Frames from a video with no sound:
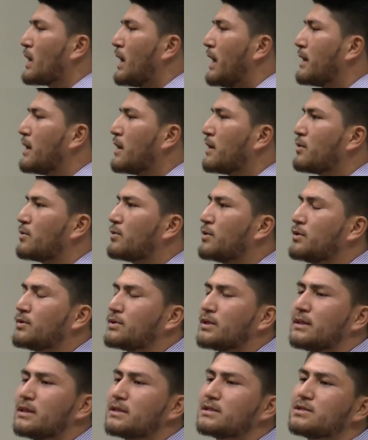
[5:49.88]
Another
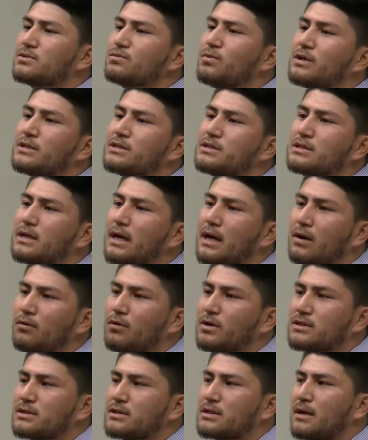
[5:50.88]
route, and this is
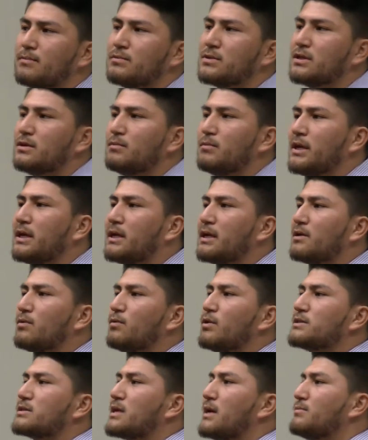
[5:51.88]
what's come to the media
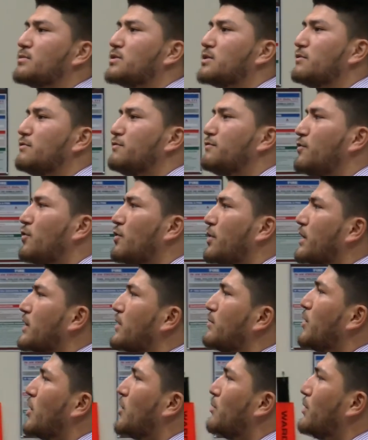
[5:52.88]
and what's come to the fore at
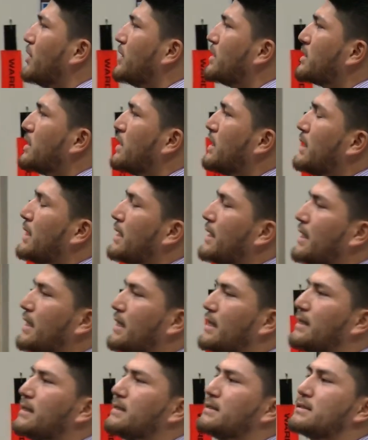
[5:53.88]
the moment,
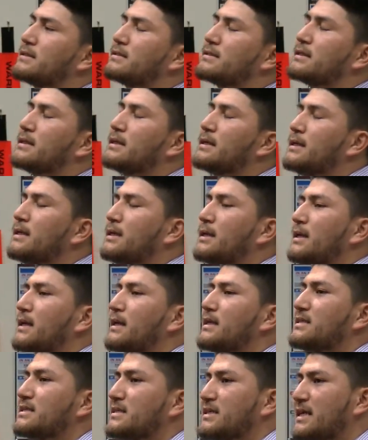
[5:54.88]
is
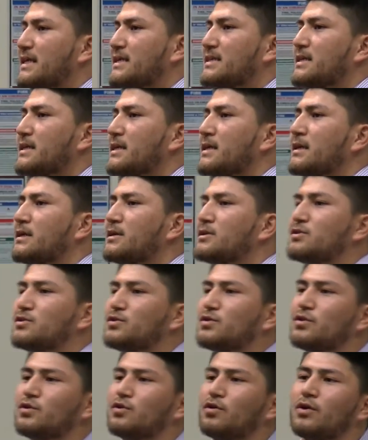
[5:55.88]
getting
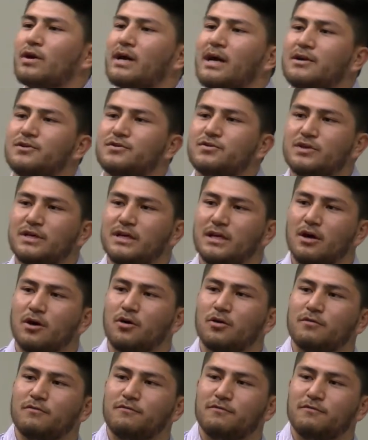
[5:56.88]
to your country on